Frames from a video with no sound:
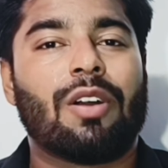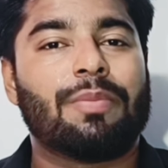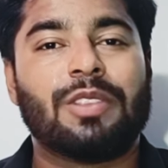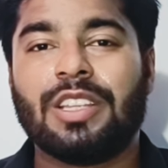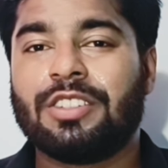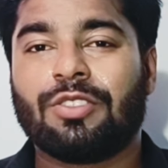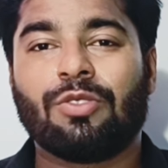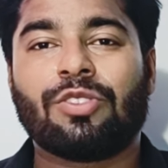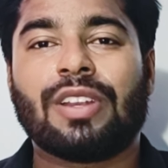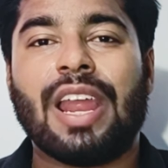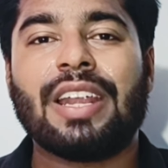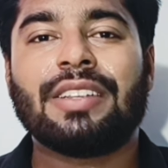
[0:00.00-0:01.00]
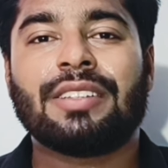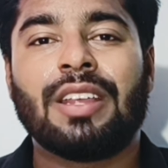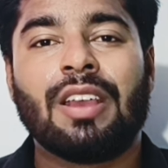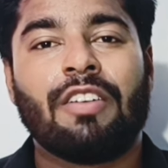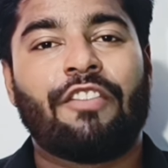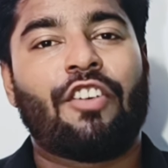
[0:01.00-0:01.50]
of these 2 slides
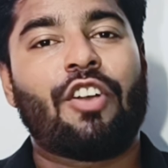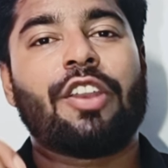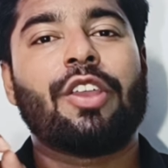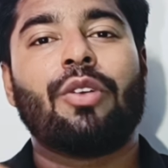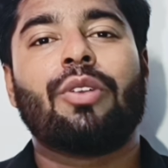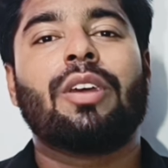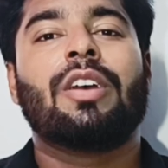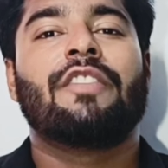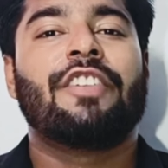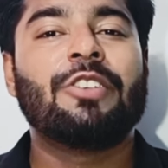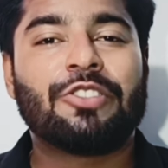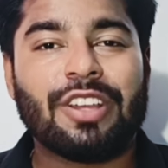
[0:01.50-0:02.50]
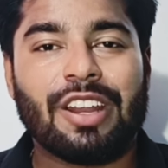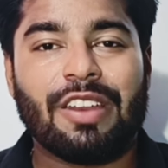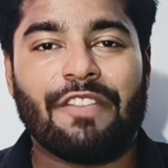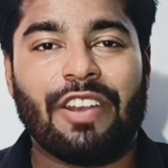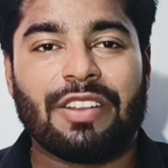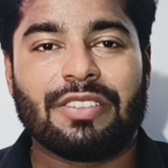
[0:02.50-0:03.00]
for your future
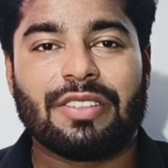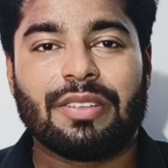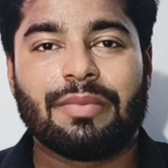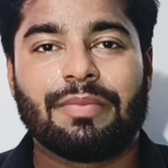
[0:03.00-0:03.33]
reference.